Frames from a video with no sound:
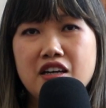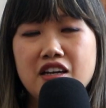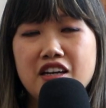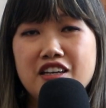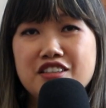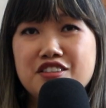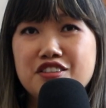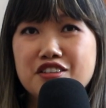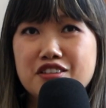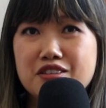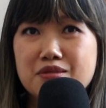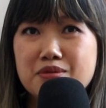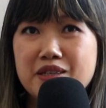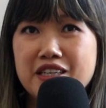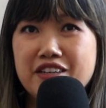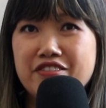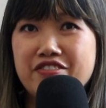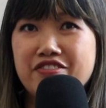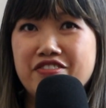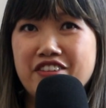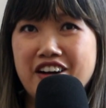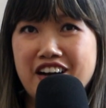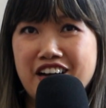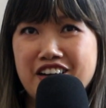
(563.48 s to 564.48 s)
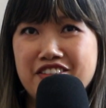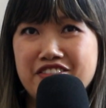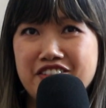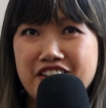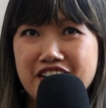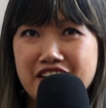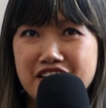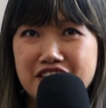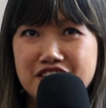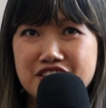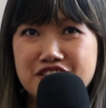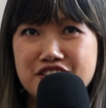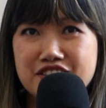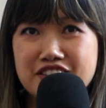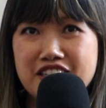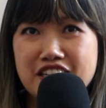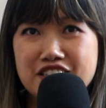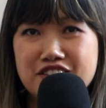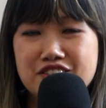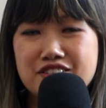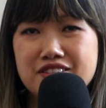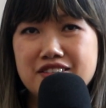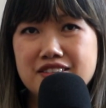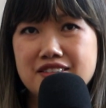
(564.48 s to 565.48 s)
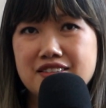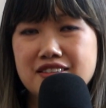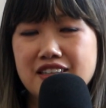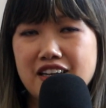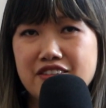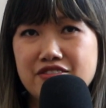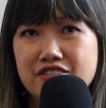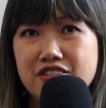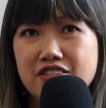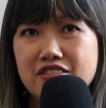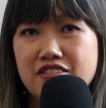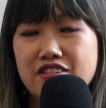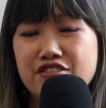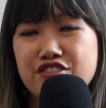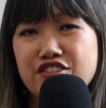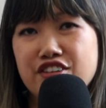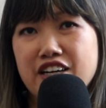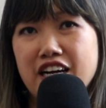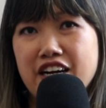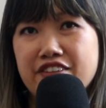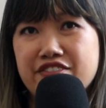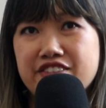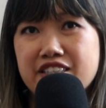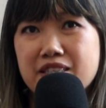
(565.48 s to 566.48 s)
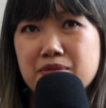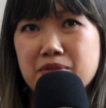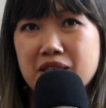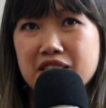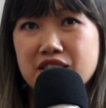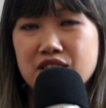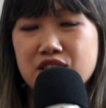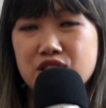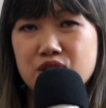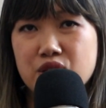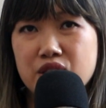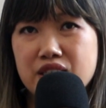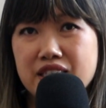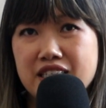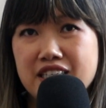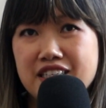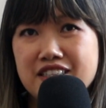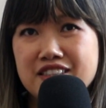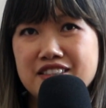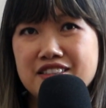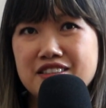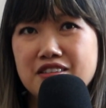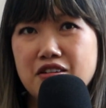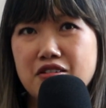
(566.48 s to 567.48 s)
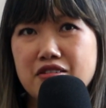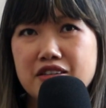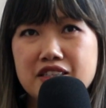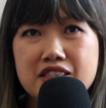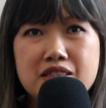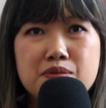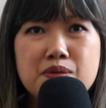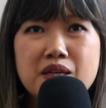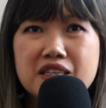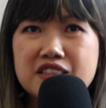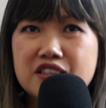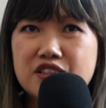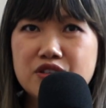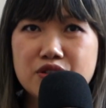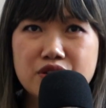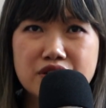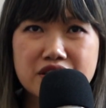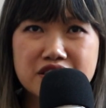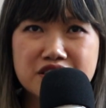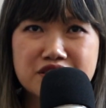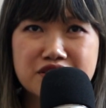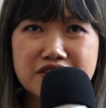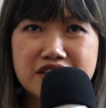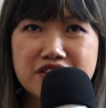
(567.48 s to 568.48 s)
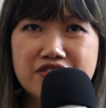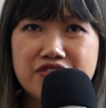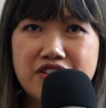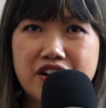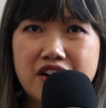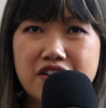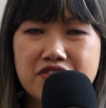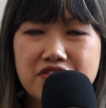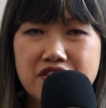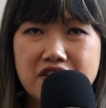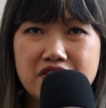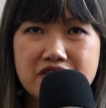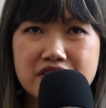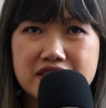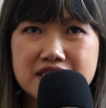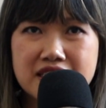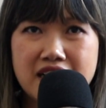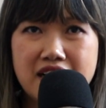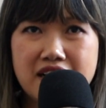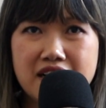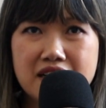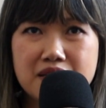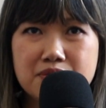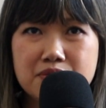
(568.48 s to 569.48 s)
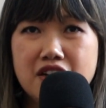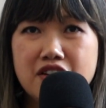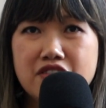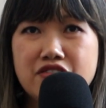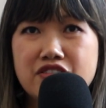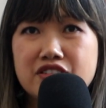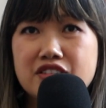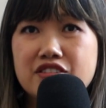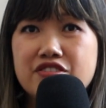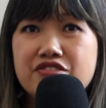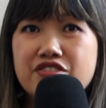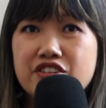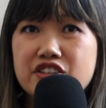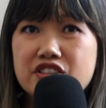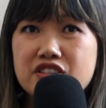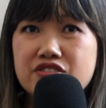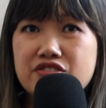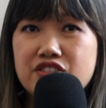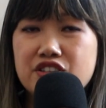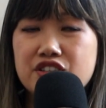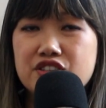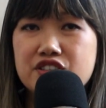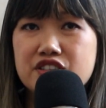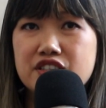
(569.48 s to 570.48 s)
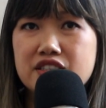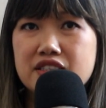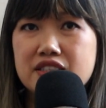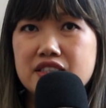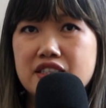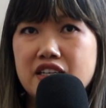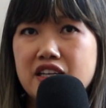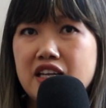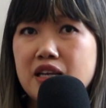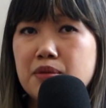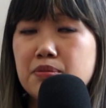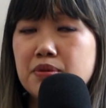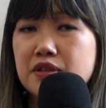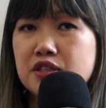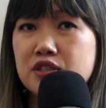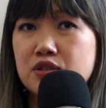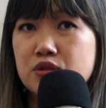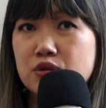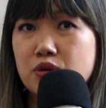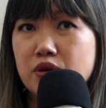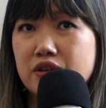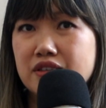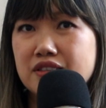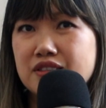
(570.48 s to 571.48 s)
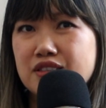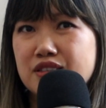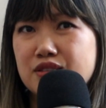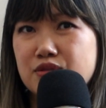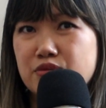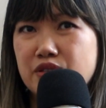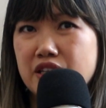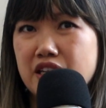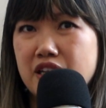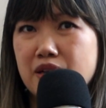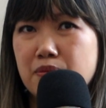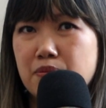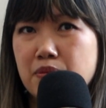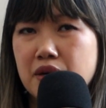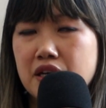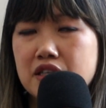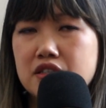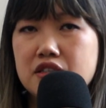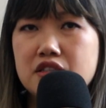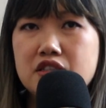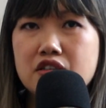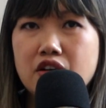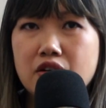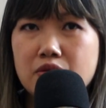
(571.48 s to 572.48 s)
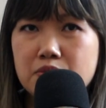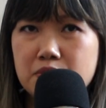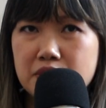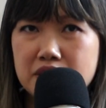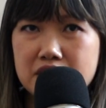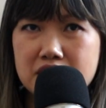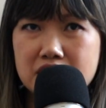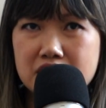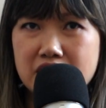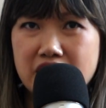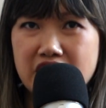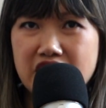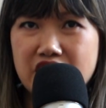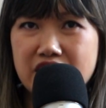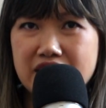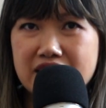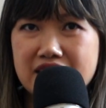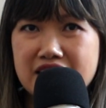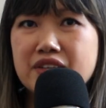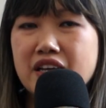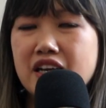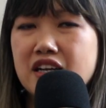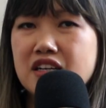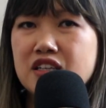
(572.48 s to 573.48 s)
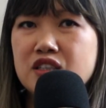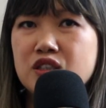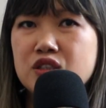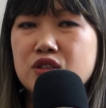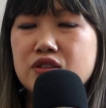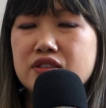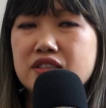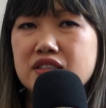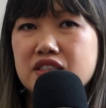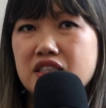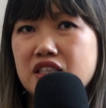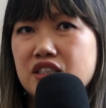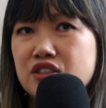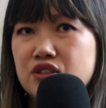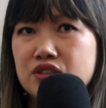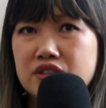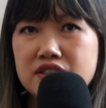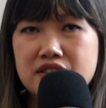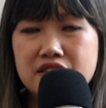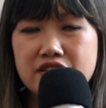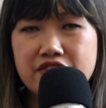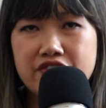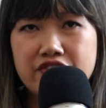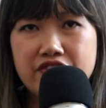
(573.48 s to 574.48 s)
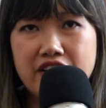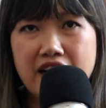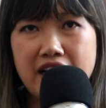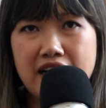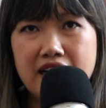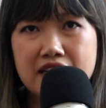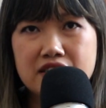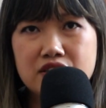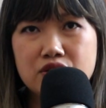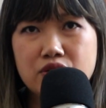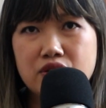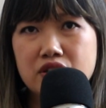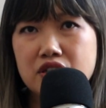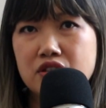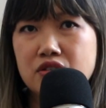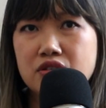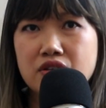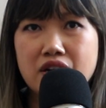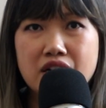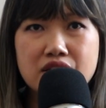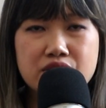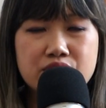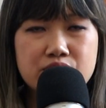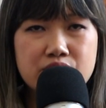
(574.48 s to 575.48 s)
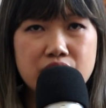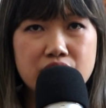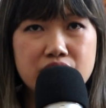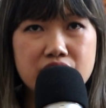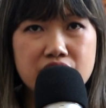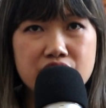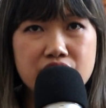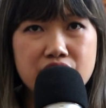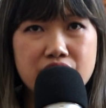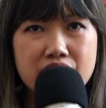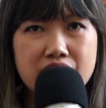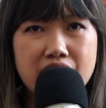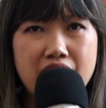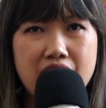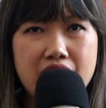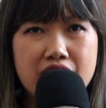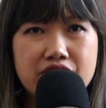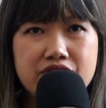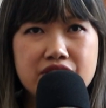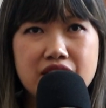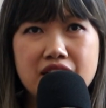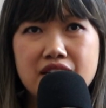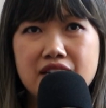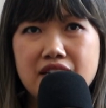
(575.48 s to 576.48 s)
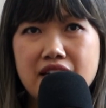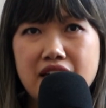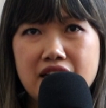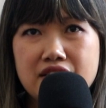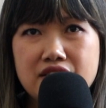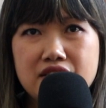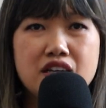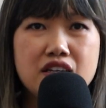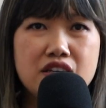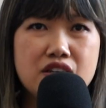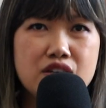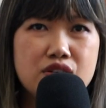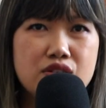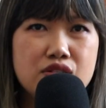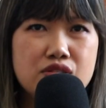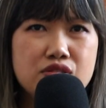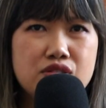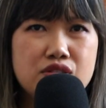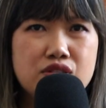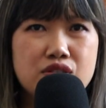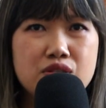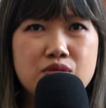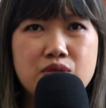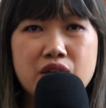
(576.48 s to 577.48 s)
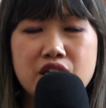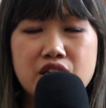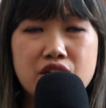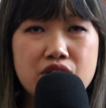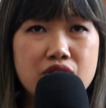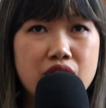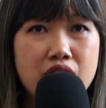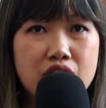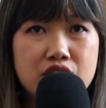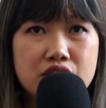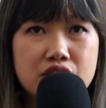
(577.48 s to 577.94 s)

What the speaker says: It took me 5 years to get to this level of crafting my story, so expect yours to evolve over time. For the first version, keep it short and sweet, but don't be generic. Include an interesting fact or a crossroad in your life that led you to where you are